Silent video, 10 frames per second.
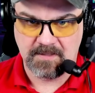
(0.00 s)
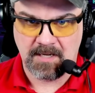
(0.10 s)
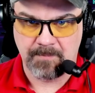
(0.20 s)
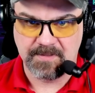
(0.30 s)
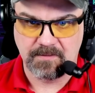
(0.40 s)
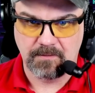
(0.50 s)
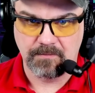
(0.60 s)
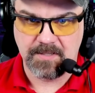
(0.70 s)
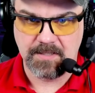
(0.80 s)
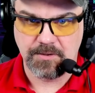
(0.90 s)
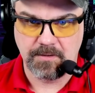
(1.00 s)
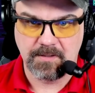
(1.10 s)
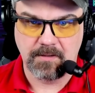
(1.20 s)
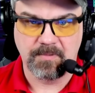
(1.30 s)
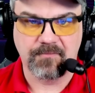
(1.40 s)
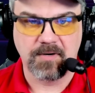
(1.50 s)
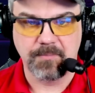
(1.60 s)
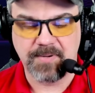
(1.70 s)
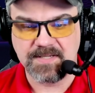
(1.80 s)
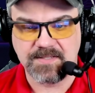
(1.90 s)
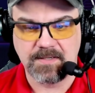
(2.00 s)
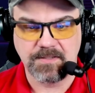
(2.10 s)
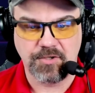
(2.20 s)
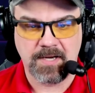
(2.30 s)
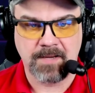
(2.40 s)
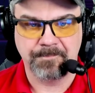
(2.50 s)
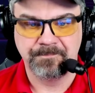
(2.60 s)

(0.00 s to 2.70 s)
copy the location here before you paste it in chat.